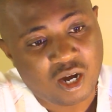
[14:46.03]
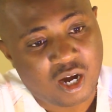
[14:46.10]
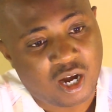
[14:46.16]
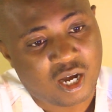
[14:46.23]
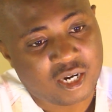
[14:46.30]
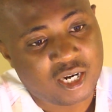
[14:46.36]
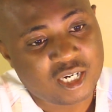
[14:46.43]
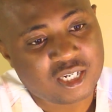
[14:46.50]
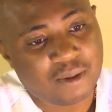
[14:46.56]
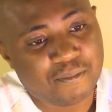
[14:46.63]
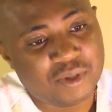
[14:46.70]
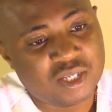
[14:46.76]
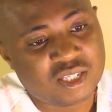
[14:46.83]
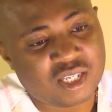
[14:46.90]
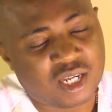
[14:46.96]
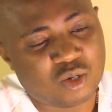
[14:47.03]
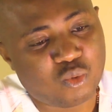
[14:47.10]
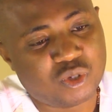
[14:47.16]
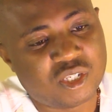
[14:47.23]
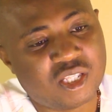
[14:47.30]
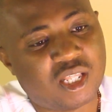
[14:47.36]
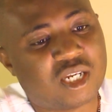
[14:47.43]
database and
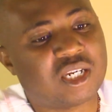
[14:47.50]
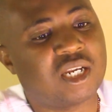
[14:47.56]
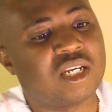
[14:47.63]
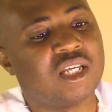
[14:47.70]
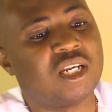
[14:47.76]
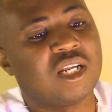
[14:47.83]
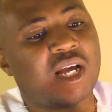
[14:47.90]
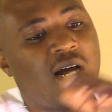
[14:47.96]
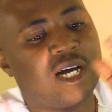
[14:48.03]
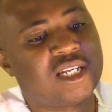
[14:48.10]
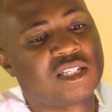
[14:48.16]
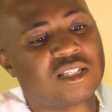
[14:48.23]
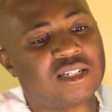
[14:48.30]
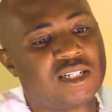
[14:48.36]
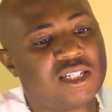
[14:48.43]
we see that an area has